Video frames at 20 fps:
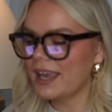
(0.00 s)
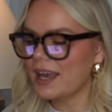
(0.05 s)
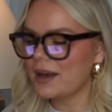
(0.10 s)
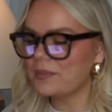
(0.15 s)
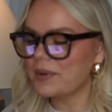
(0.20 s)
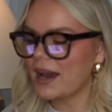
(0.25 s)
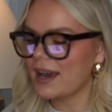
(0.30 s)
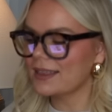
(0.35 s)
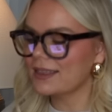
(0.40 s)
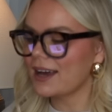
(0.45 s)

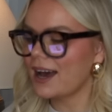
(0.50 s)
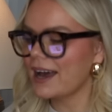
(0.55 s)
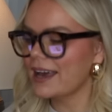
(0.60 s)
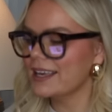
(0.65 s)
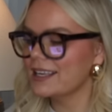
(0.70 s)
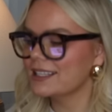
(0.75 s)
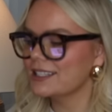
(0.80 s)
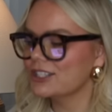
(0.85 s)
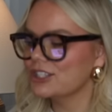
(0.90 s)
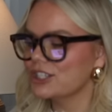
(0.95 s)
lamp I
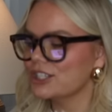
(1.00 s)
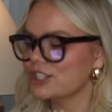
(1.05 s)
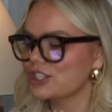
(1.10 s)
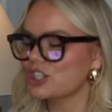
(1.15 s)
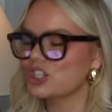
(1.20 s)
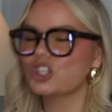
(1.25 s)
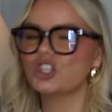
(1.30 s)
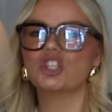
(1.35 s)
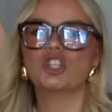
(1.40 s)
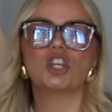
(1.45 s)
thought is just
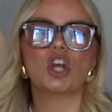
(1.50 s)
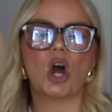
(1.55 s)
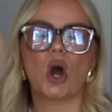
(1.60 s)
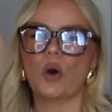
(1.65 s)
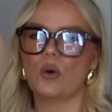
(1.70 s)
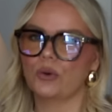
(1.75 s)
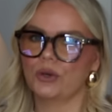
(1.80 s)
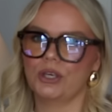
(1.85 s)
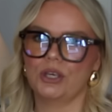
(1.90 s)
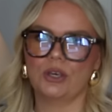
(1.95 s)

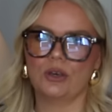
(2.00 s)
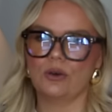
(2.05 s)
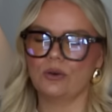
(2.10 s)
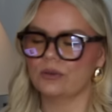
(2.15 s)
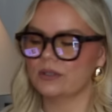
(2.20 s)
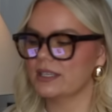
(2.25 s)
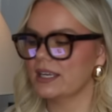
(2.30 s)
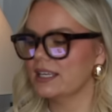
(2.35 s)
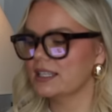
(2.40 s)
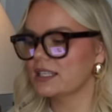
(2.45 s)
so
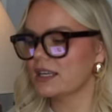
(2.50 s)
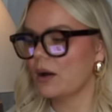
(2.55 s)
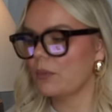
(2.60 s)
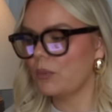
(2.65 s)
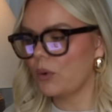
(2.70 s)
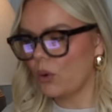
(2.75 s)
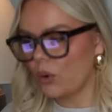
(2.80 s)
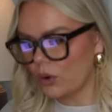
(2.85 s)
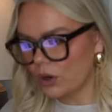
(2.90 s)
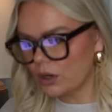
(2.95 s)
cute. It's a
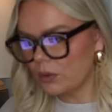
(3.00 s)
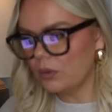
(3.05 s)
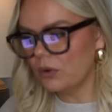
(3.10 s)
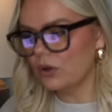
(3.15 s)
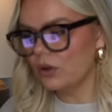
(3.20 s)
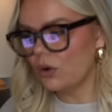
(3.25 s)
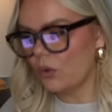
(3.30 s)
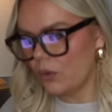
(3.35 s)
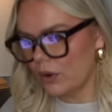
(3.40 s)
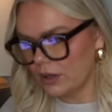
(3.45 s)

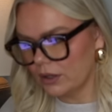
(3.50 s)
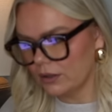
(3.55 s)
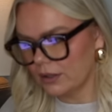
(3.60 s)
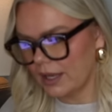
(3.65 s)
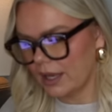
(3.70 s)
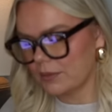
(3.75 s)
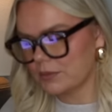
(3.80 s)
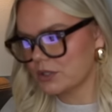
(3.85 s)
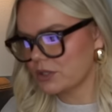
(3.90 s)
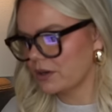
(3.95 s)
portable oil
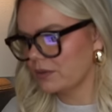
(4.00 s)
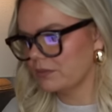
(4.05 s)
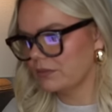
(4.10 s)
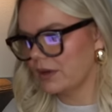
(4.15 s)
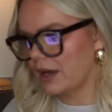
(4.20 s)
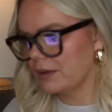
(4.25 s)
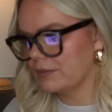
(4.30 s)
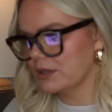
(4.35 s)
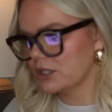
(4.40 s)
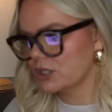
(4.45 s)
lamp, so I'm,
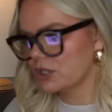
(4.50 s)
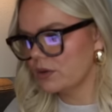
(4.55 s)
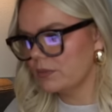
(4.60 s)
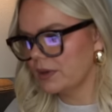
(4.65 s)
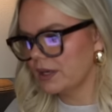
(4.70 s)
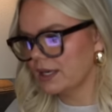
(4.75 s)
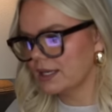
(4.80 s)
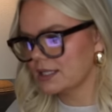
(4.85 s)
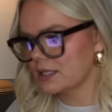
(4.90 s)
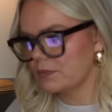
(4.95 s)
I'm
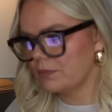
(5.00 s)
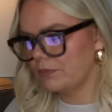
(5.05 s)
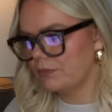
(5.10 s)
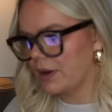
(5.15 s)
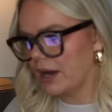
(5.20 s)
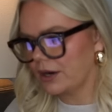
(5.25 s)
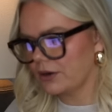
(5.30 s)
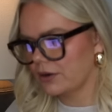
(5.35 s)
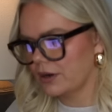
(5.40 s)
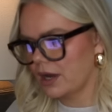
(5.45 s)
assuming it's
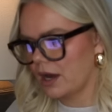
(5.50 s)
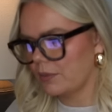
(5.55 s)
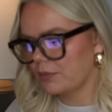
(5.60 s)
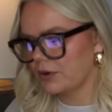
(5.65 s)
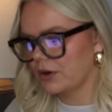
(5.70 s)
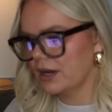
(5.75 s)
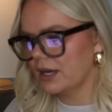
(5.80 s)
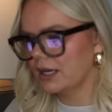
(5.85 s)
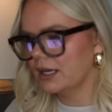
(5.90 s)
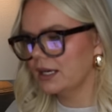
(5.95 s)
battery
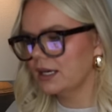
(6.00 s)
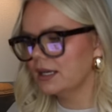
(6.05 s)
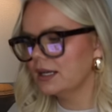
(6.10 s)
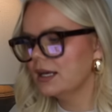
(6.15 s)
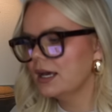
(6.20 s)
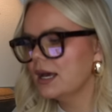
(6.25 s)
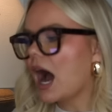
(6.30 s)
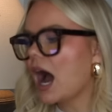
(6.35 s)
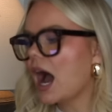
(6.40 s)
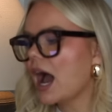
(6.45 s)

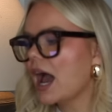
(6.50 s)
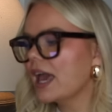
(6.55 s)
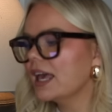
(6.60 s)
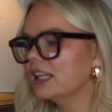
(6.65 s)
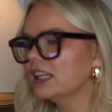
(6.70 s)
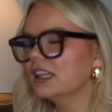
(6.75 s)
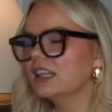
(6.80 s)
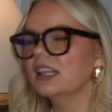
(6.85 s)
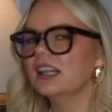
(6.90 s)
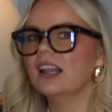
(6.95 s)
operated.
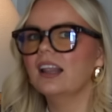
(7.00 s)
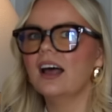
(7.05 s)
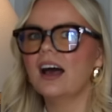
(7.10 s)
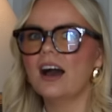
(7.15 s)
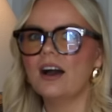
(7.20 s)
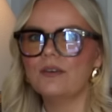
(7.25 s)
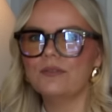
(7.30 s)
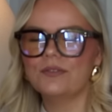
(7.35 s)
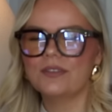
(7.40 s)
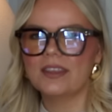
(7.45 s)
I
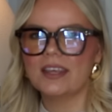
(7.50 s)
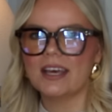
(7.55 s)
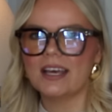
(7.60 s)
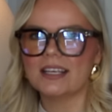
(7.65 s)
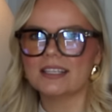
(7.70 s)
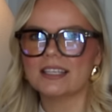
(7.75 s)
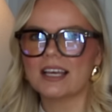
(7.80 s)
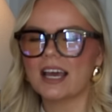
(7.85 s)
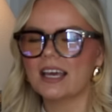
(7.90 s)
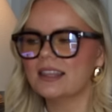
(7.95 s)
love
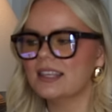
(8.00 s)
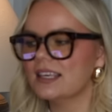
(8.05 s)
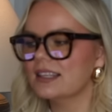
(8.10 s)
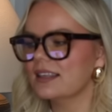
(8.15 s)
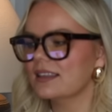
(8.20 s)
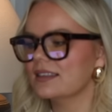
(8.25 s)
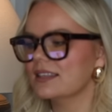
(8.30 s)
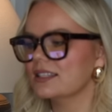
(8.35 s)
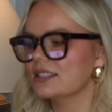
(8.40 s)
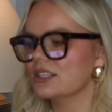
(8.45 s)
this. I think
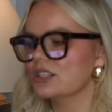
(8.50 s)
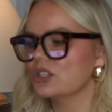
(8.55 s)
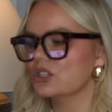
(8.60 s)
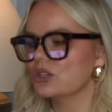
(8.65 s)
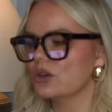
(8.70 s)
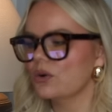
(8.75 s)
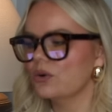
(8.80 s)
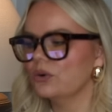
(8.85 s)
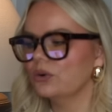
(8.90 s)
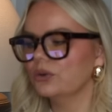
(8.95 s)
that this is
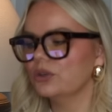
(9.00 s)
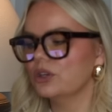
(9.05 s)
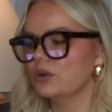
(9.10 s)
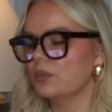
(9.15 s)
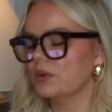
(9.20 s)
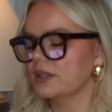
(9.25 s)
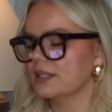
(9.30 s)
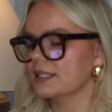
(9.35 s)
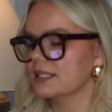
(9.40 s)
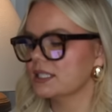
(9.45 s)
so cool. You
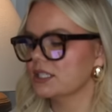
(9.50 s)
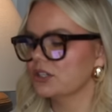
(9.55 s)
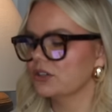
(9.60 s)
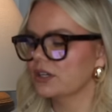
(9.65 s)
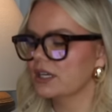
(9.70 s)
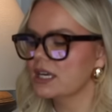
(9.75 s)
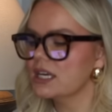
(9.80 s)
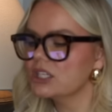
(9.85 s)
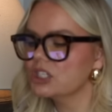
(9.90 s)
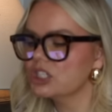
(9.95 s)
can put this in your
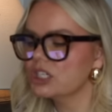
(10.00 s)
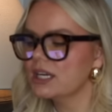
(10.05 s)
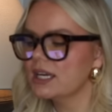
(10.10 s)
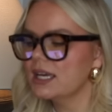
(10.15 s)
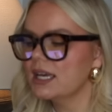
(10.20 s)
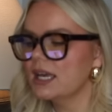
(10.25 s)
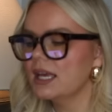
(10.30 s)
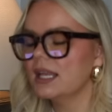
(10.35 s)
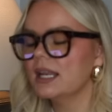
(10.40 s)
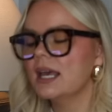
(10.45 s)

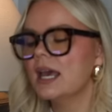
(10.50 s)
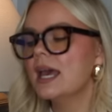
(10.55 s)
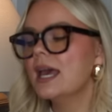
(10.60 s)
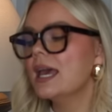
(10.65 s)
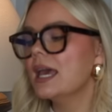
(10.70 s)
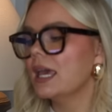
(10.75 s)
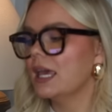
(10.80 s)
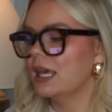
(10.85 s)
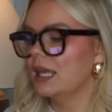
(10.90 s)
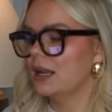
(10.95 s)
kitchen,
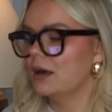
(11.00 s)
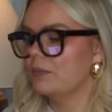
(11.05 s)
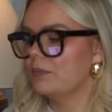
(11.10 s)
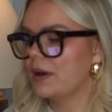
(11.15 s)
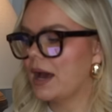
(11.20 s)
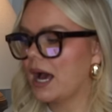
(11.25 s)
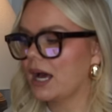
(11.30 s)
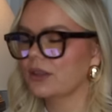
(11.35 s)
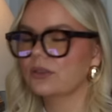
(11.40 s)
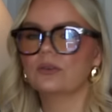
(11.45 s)
in a
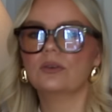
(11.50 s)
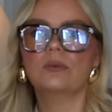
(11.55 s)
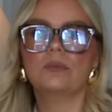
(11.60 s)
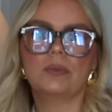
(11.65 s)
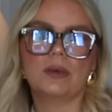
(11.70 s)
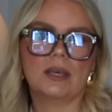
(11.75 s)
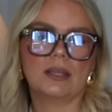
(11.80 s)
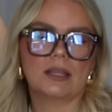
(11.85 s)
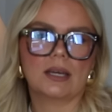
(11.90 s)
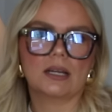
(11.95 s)
bathroom,
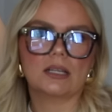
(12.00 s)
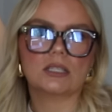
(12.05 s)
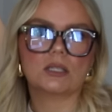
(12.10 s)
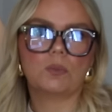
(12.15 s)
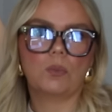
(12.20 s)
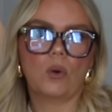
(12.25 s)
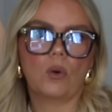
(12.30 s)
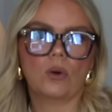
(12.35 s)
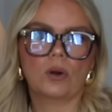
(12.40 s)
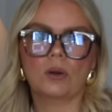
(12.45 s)
being that it's
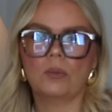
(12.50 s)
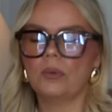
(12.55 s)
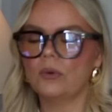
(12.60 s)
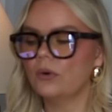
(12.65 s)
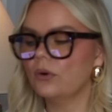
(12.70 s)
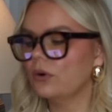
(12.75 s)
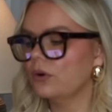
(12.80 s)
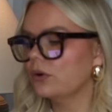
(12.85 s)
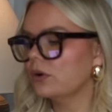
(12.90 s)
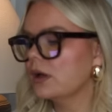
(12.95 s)

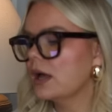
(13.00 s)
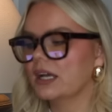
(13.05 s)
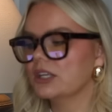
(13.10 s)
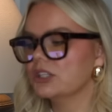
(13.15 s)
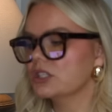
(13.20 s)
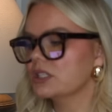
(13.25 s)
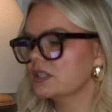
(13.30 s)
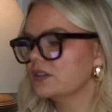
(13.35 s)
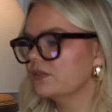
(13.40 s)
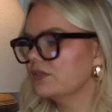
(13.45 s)
portable. I
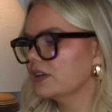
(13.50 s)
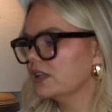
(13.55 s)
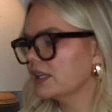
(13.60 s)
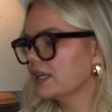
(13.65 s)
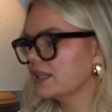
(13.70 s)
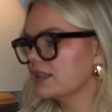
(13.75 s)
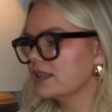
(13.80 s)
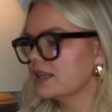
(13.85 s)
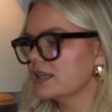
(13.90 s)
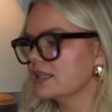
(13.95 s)
just feel
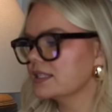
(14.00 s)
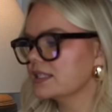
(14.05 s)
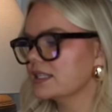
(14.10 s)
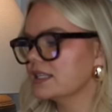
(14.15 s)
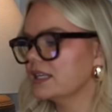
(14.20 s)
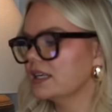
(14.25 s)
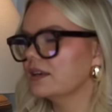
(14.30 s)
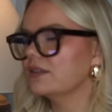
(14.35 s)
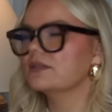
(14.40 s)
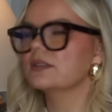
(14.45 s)
like this
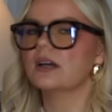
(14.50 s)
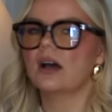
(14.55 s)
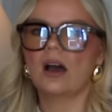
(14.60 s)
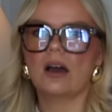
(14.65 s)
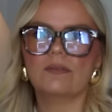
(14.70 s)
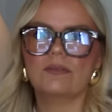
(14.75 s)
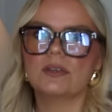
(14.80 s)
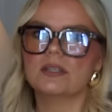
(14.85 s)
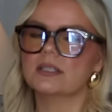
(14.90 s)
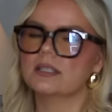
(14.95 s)
gives
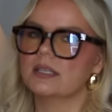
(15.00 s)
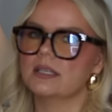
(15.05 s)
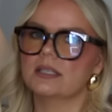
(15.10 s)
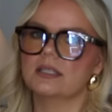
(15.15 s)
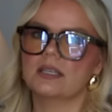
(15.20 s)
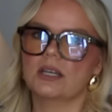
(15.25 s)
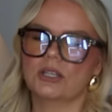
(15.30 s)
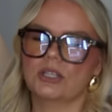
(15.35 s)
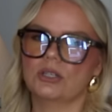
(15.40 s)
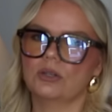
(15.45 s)
obviously
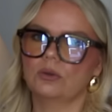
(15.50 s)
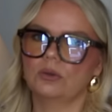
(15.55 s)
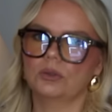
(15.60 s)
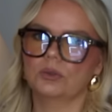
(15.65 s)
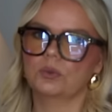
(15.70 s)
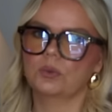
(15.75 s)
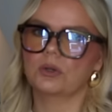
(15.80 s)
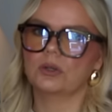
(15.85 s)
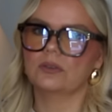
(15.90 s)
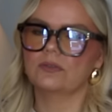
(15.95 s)
such an
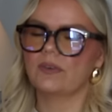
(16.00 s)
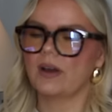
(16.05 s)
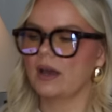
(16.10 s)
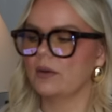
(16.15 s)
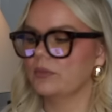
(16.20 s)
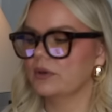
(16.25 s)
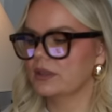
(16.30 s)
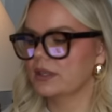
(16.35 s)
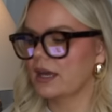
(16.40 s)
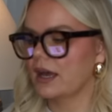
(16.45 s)
old world
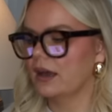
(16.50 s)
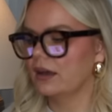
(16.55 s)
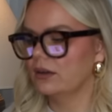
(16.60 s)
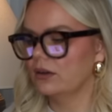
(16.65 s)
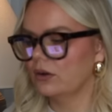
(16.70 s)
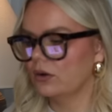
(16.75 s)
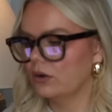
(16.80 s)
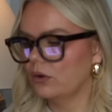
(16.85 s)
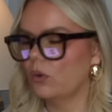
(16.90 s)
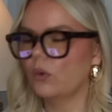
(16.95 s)
vibe with
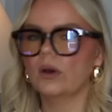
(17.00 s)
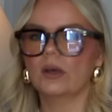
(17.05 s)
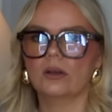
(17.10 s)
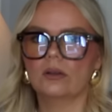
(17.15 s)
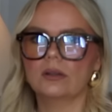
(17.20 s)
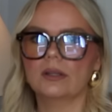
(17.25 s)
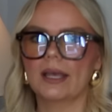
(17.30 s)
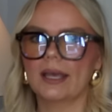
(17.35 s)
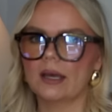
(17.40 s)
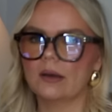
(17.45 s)
that
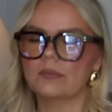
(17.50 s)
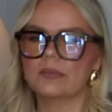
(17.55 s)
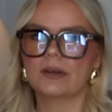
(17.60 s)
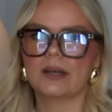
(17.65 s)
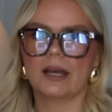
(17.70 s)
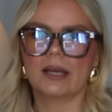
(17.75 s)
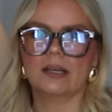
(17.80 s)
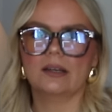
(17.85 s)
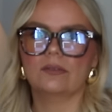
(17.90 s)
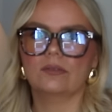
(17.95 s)
oil lamp
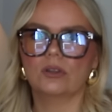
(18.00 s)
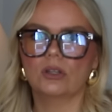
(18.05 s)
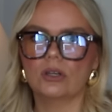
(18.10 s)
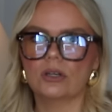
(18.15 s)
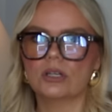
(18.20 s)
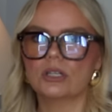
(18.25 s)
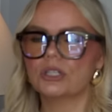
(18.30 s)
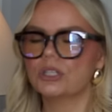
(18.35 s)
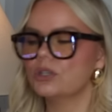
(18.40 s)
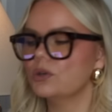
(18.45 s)
kind of
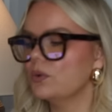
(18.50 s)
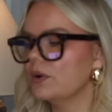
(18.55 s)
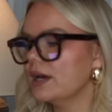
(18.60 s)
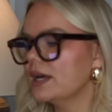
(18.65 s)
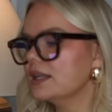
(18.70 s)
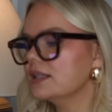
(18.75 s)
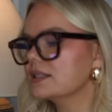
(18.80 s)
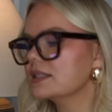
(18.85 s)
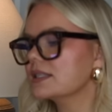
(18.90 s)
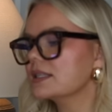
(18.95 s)
look to
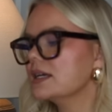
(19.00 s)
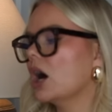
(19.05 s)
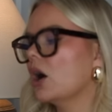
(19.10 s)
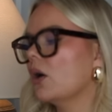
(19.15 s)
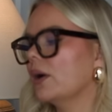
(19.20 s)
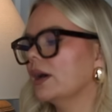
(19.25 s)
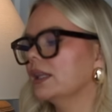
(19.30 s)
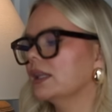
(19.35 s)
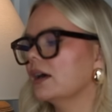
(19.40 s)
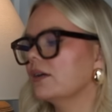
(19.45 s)
it.
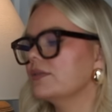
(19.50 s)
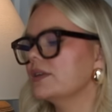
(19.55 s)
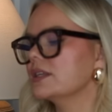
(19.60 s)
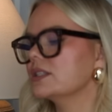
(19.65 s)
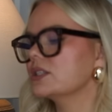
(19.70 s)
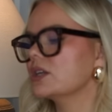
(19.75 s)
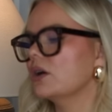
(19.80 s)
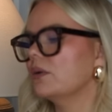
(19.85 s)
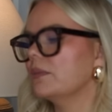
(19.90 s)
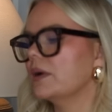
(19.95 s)
Oh, I love
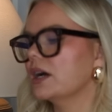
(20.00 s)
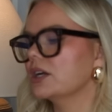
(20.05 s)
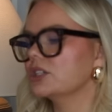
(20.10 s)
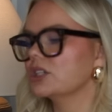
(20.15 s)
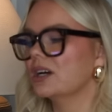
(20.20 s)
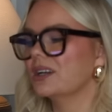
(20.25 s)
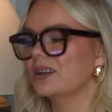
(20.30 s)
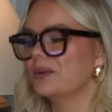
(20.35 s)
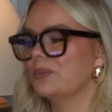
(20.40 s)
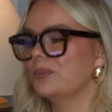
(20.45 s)
this so much.
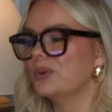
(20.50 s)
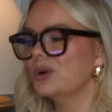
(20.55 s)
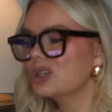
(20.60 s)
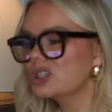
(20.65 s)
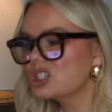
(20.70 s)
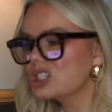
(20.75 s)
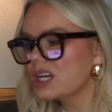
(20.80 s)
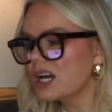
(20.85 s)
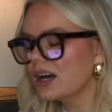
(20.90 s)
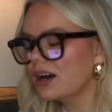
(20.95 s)
On a
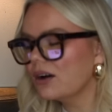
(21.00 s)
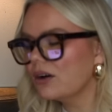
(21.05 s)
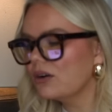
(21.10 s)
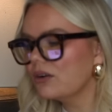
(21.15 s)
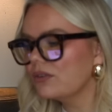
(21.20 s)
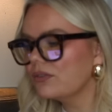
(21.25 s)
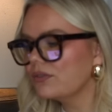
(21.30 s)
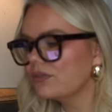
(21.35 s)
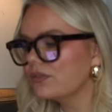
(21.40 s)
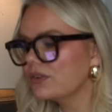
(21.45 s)

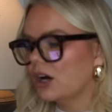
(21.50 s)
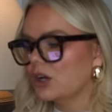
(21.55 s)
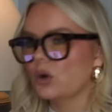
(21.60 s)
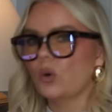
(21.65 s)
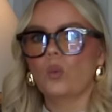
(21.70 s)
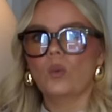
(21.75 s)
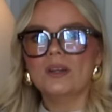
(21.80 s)
bookshelf, on a